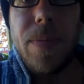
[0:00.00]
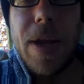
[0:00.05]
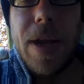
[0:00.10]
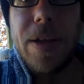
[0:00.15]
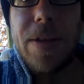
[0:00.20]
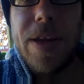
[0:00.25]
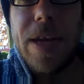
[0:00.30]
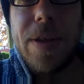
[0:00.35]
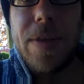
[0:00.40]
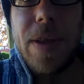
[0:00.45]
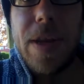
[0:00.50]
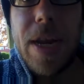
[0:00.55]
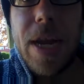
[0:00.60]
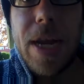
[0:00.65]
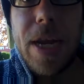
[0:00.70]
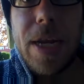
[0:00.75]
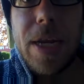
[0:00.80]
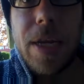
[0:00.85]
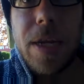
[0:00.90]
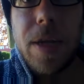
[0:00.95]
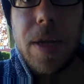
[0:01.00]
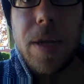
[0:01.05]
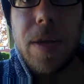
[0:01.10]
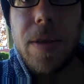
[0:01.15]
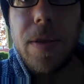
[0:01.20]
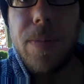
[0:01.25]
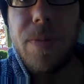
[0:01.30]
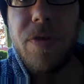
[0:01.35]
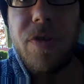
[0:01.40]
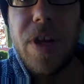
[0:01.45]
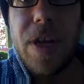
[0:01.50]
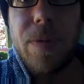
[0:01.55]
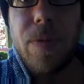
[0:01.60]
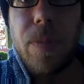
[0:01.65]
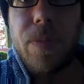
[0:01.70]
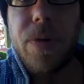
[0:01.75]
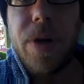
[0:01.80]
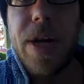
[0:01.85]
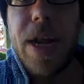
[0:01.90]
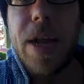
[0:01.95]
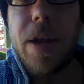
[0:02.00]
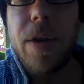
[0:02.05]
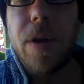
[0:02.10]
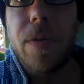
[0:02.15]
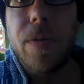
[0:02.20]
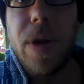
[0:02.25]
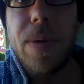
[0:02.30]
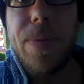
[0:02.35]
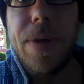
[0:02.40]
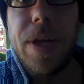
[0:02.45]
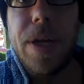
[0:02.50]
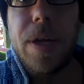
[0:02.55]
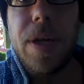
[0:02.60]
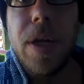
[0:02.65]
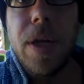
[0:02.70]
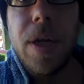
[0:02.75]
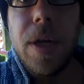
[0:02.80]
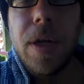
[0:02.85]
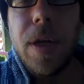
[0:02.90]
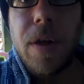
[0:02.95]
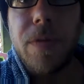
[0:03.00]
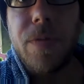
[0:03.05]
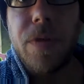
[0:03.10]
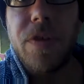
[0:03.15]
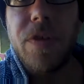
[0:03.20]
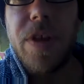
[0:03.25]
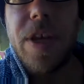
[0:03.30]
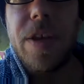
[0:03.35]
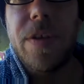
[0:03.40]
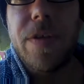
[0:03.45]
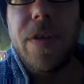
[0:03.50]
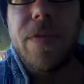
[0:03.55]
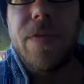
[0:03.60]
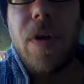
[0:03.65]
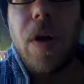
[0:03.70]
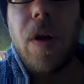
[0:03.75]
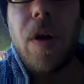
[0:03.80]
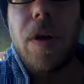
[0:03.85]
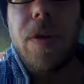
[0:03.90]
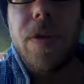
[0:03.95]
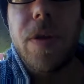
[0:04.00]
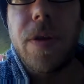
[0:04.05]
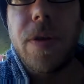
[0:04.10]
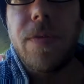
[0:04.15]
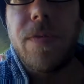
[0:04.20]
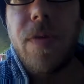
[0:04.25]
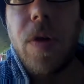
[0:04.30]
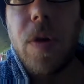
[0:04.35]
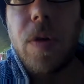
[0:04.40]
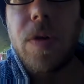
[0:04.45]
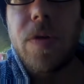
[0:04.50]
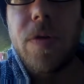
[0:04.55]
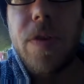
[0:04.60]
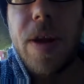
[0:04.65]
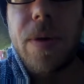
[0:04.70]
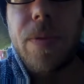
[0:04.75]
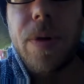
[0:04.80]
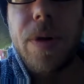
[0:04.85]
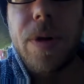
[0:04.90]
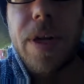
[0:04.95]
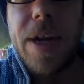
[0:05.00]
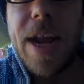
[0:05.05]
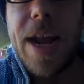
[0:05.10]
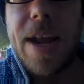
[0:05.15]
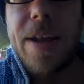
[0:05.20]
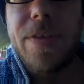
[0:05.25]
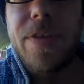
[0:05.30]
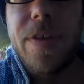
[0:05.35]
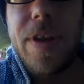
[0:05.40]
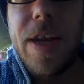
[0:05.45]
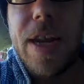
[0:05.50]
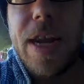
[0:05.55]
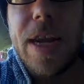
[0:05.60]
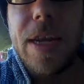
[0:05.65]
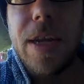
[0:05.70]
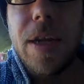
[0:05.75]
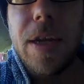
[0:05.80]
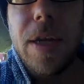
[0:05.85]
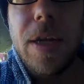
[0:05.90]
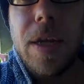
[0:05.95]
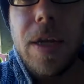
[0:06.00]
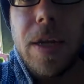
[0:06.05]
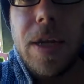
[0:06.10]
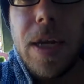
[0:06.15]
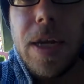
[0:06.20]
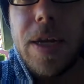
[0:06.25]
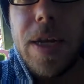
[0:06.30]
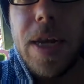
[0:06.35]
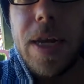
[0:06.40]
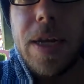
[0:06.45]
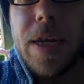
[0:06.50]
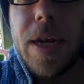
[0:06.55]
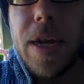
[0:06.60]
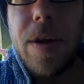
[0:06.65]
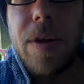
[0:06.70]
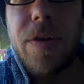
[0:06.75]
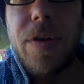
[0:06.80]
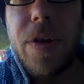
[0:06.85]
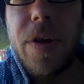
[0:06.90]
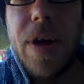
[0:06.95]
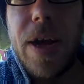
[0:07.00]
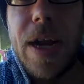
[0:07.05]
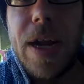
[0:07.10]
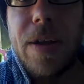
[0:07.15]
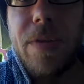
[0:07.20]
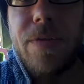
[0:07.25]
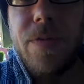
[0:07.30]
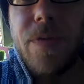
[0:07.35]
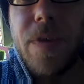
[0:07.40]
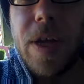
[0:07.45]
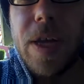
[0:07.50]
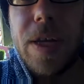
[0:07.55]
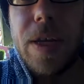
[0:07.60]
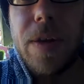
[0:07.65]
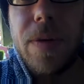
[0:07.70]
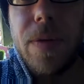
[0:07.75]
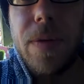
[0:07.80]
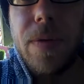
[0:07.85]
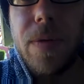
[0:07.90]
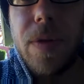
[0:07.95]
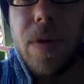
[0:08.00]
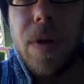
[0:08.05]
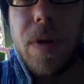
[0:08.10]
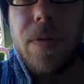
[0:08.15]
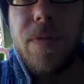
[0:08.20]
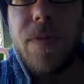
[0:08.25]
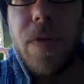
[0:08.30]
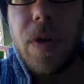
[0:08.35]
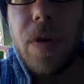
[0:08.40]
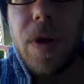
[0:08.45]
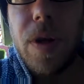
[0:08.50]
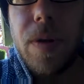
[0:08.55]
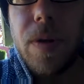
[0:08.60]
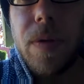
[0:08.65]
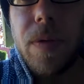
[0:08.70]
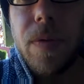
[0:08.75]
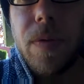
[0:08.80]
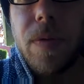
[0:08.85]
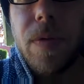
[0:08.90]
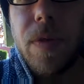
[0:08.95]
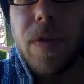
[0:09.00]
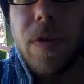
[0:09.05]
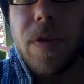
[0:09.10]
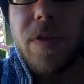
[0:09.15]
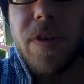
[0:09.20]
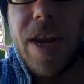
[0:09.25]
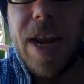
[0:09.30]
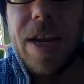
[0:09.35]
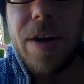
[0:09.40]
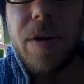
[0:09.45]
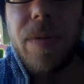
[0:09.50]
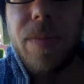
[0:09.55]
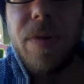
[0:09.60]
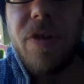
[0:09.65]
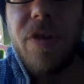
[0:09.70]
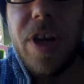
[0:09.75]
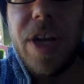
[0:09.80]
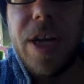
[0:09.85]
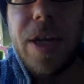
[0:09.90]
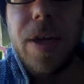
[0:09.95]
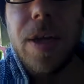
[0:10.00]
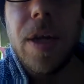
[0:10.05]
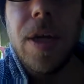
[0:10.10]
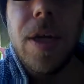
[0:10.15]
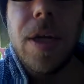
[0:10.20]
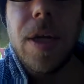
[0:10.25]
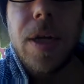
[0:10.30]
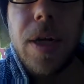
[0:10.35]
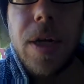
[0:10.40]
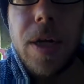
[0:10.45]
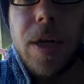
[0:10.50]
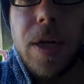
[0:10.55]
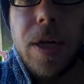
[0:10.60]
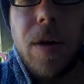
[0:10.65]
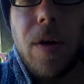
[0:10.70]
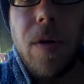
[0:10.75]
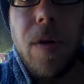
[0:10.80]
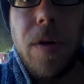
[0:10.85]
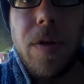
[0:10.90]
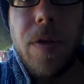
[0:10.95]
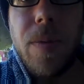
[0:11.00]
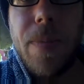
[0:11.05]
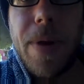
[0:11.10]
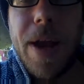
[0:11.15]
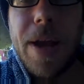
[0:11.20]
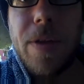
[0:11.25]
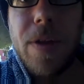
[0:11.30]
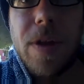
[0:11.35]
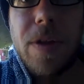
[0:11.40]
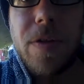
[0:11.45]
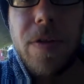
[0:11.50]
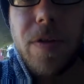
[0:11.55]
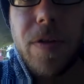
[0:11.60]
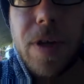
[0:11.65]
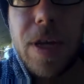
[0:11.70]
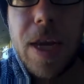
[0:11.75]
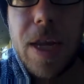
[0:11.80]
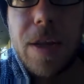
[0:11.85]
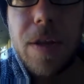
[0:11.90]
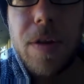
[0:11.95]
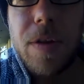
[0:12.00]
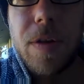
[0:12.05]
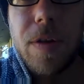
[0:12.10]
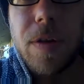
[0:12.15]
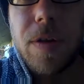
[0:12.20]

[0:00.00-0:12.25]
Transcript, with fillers: at the end of the day, the machine will print out a ribbon of receipts of all the votes that were cast today. And then they also have in the, the voting, the scanner machine, uh, all the ballots get